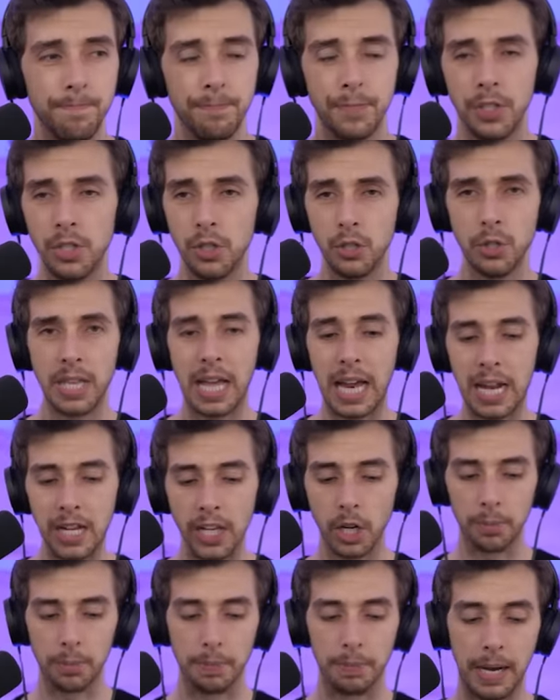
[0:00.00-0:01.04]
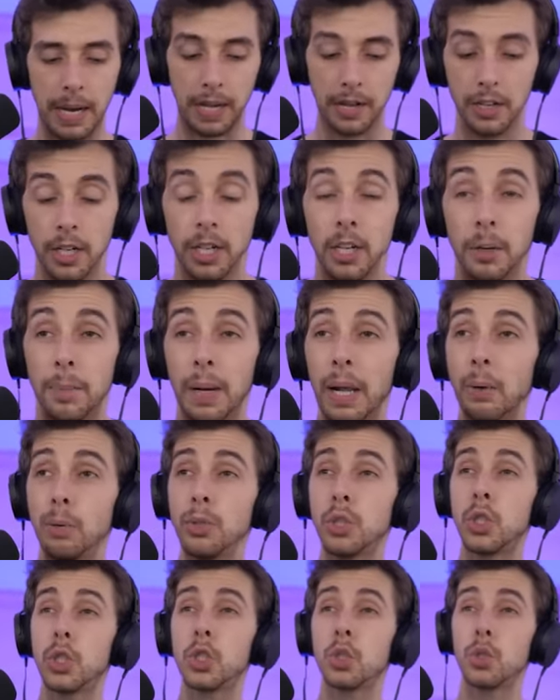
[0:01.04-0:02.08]
and you do the helicopter part. But I
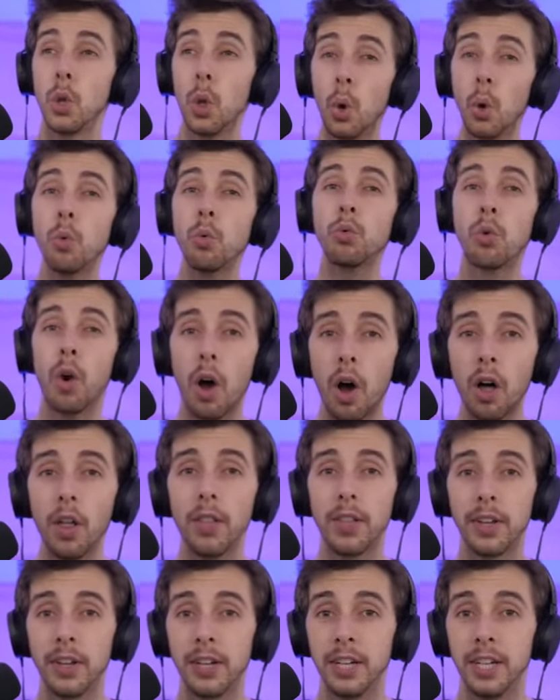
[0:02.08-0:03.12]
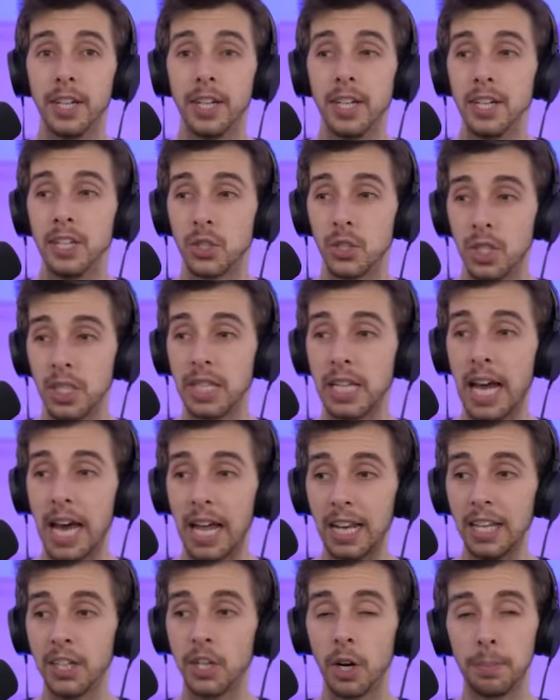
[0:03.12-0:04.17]
would so rather see the
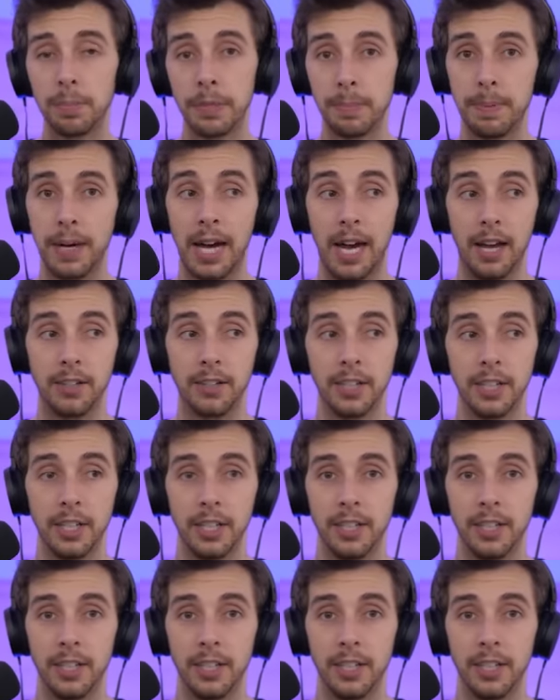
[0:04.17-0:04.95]
helicopter pad